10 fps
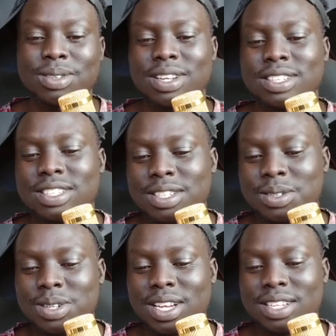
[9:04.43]
I see
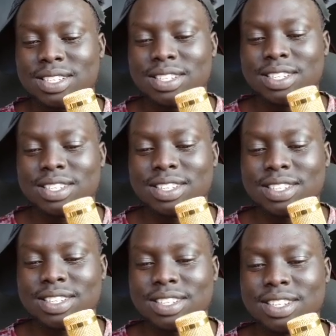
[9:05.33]
you guys.
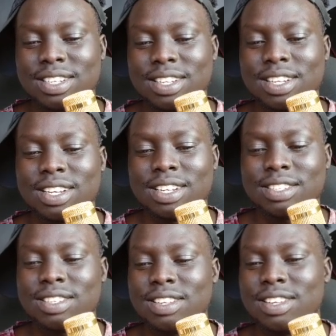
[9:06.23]
Let's
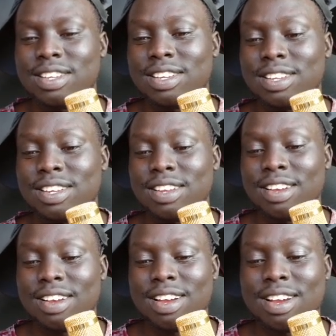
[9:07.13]
see.
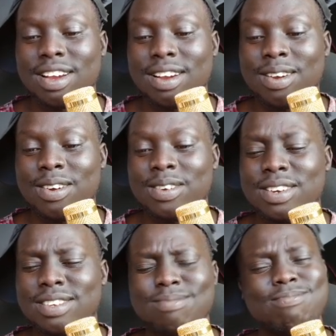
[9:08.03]
Oh,
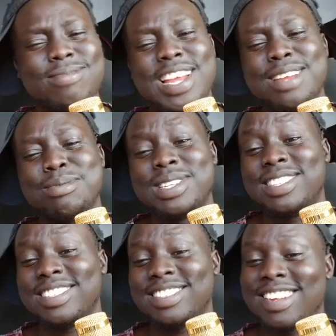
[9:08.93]
9
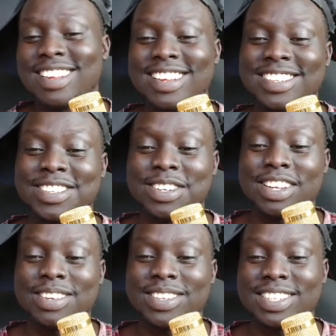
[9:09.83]
minutes is not that short, anyways.